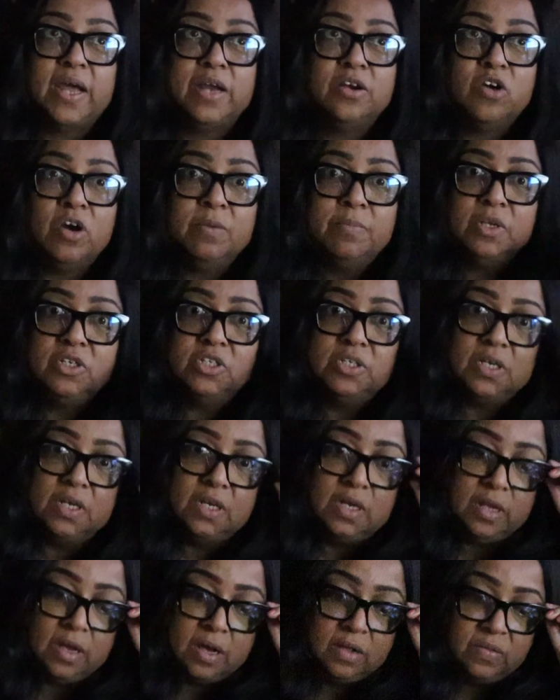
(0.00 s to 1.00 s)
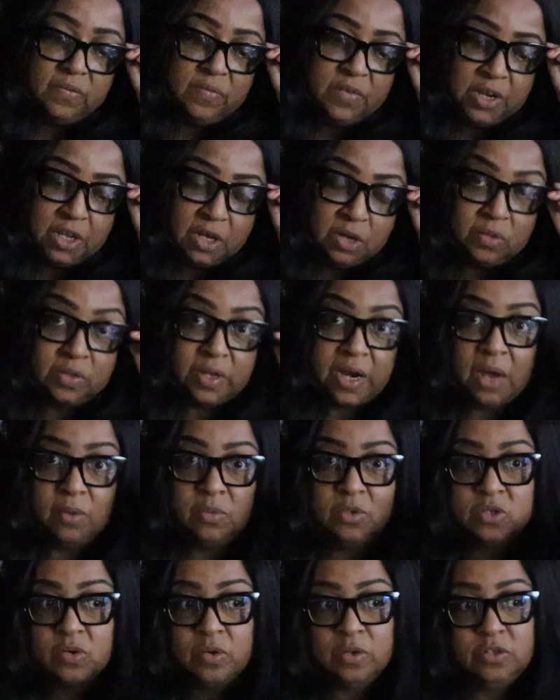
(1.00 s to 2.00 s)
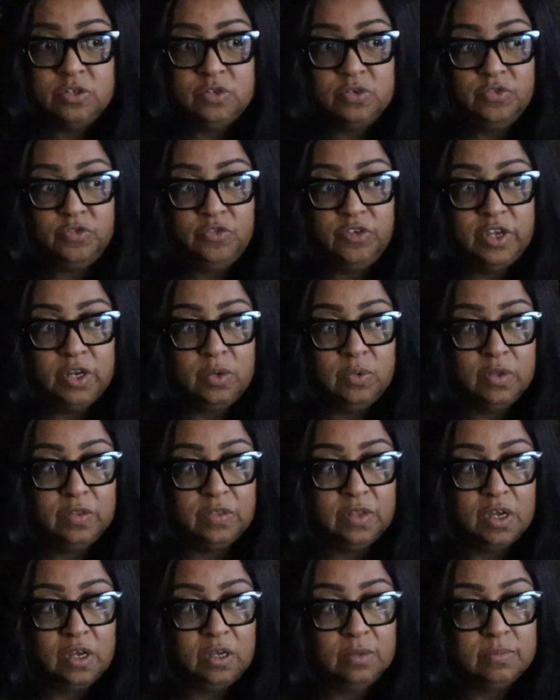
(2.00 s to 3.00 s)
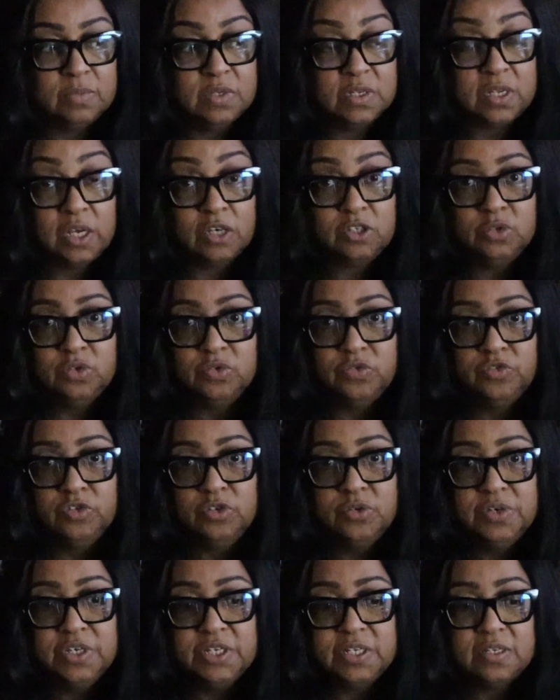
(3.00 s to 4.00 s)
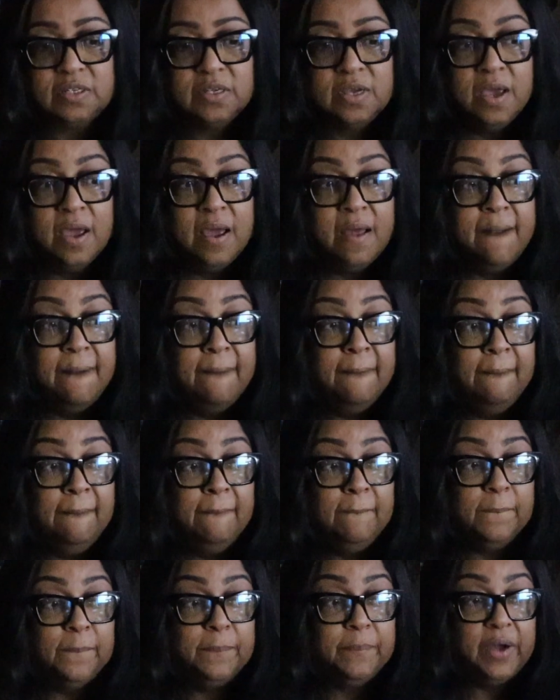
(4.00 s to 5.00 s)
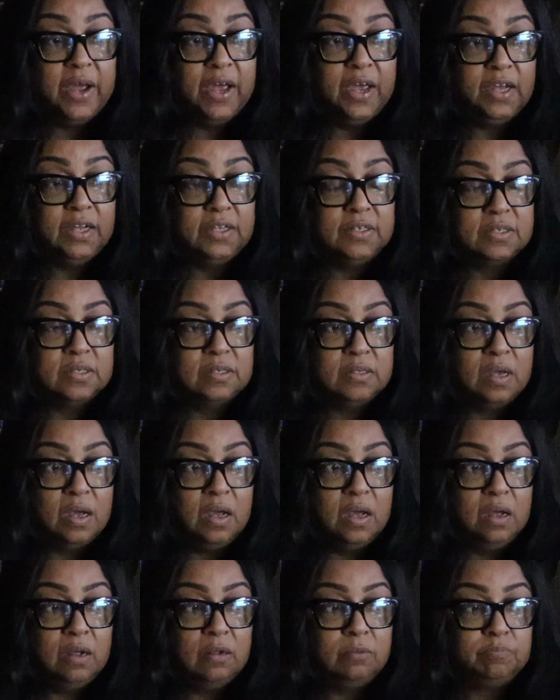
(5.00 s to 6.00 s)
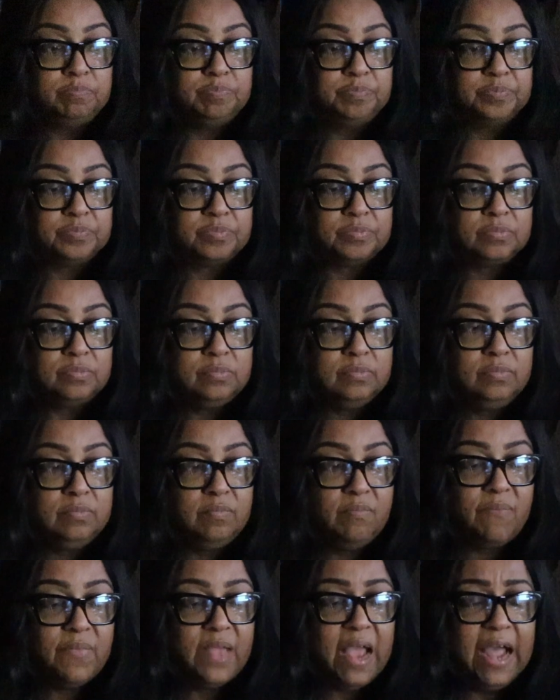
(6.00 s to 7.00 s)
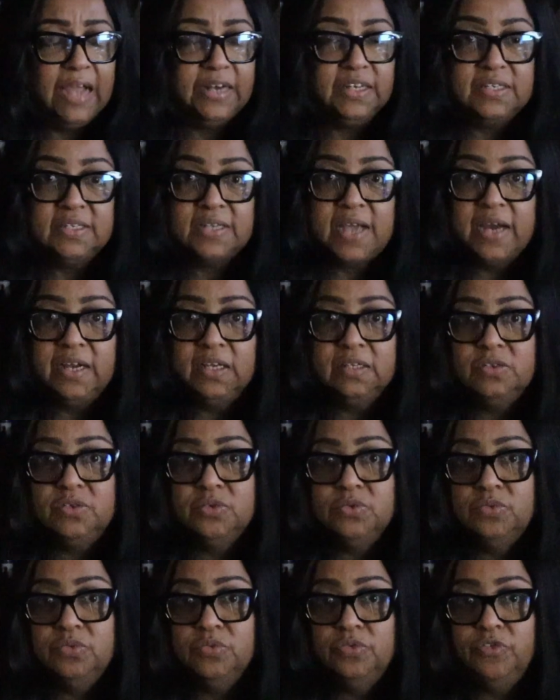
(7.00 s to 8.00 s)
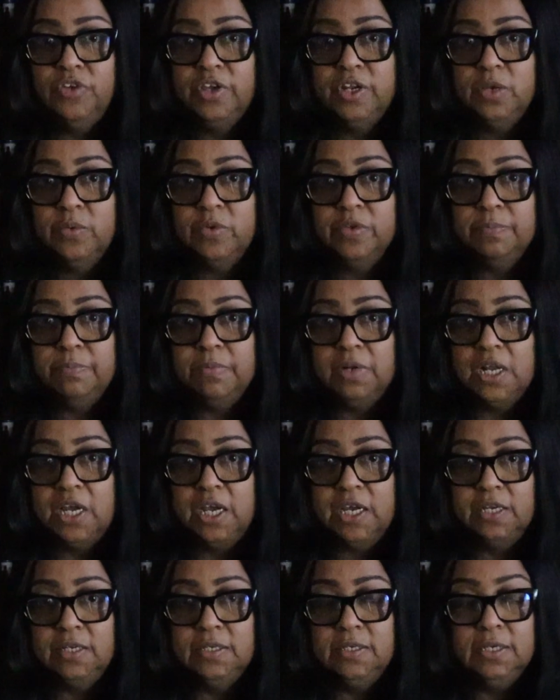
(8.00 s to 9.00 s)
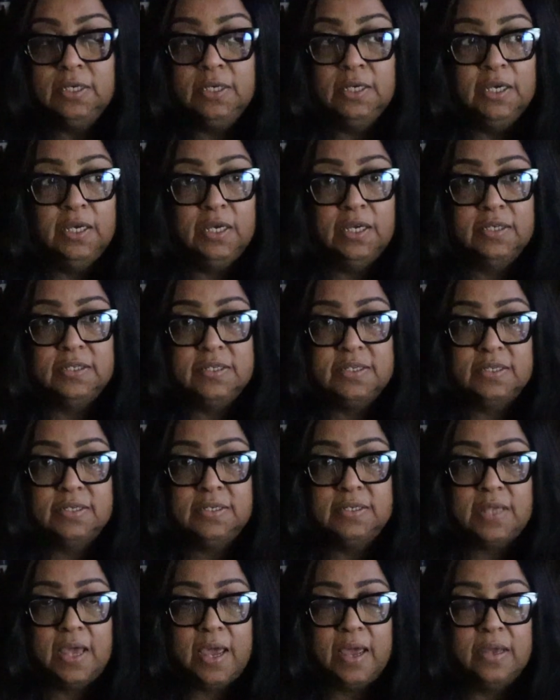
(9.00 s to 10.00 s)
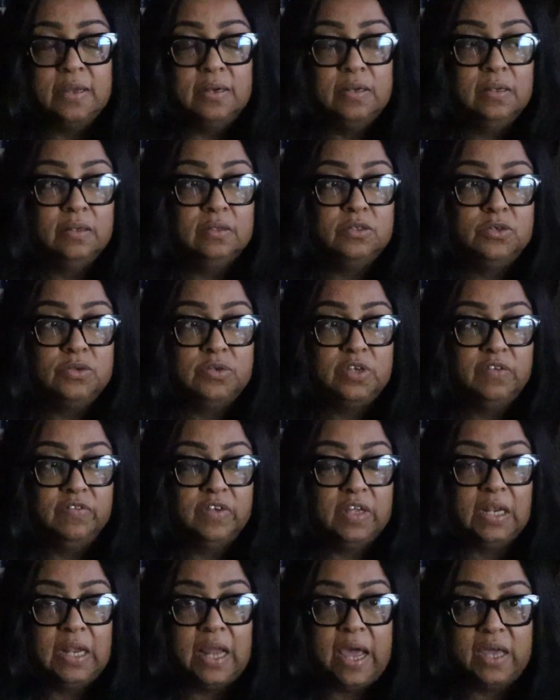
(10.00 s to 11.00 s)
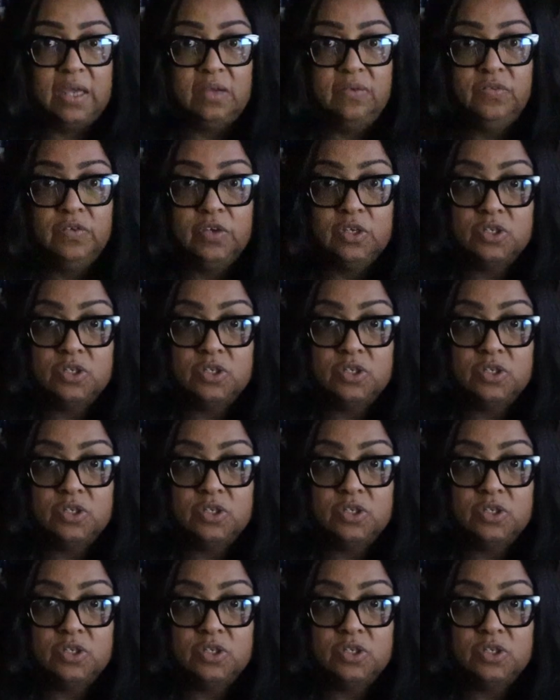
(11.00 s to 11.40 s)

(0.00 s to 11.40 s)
I know I mentioned in the other video that I was going to feed it with sexual fluids, but I decided to feed it with blood instead to give it life.